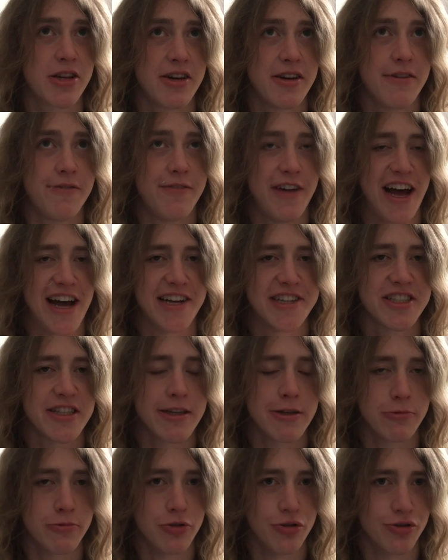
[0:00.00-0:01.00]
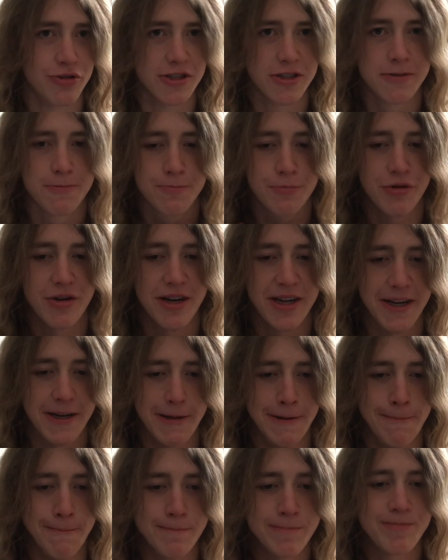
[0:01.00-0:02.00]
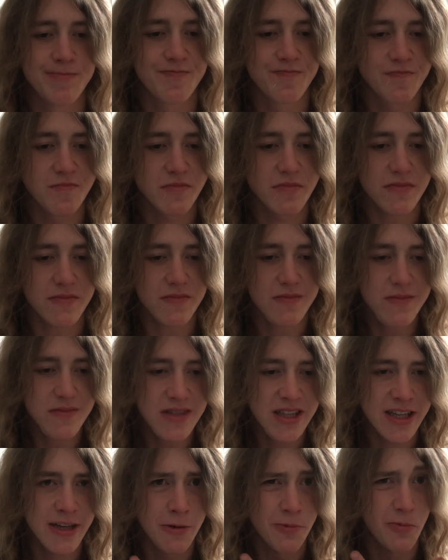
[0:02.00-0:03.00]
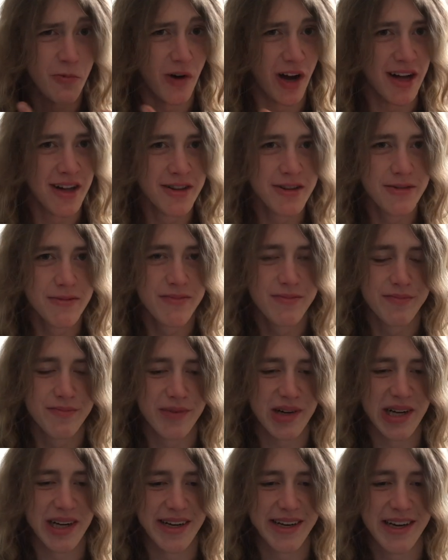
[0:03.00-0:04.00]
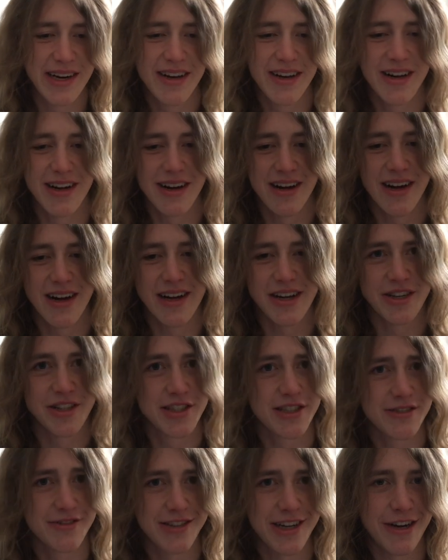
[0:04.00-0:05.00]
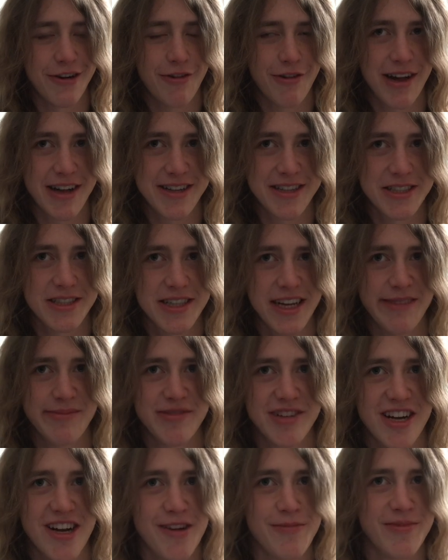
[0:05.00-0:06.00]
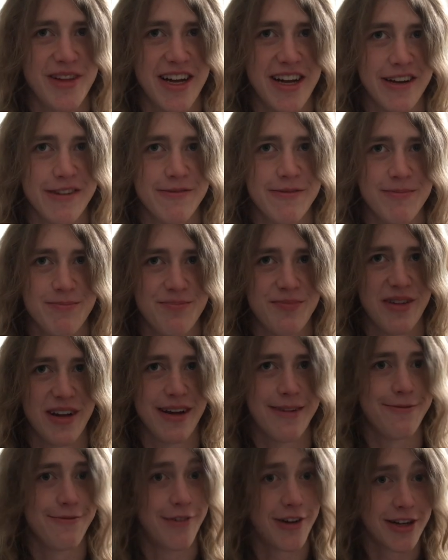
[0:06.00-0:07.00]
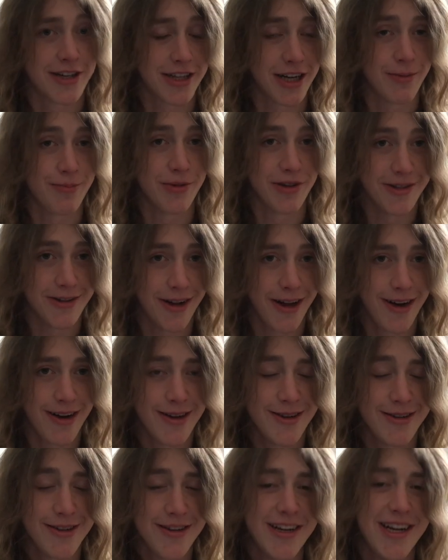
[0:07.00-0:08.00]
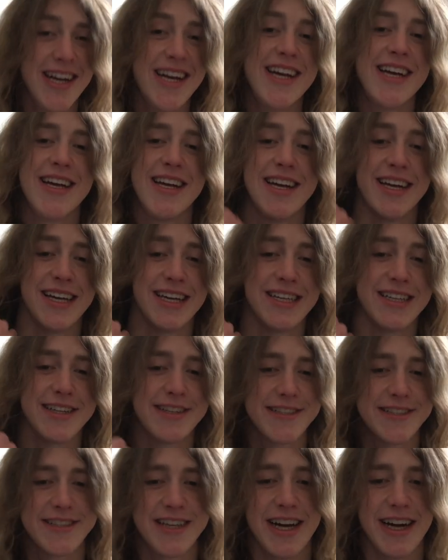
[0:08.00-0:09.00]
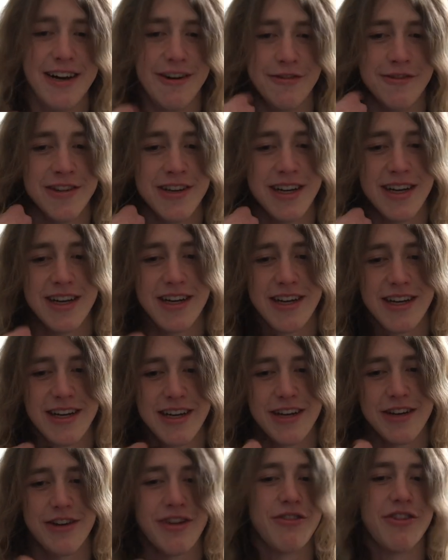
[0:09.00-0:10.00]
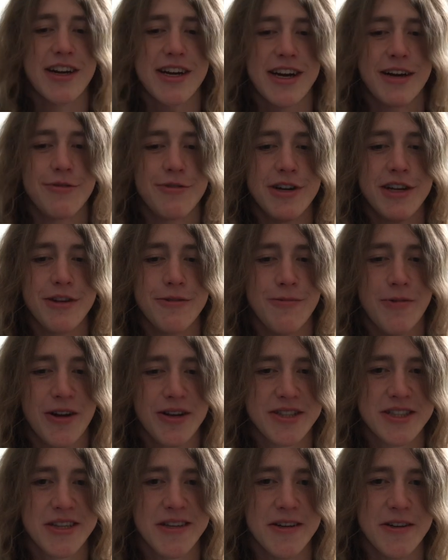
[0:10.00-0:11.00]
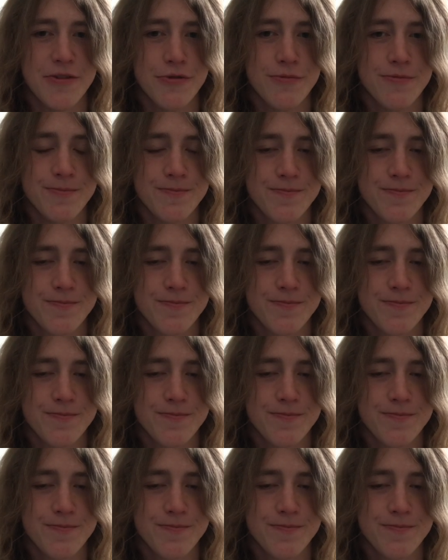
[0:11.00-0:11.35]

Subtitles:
to the fasting rules pretty well, but I also know at the same time that I fucked up a lot. So, I really want to.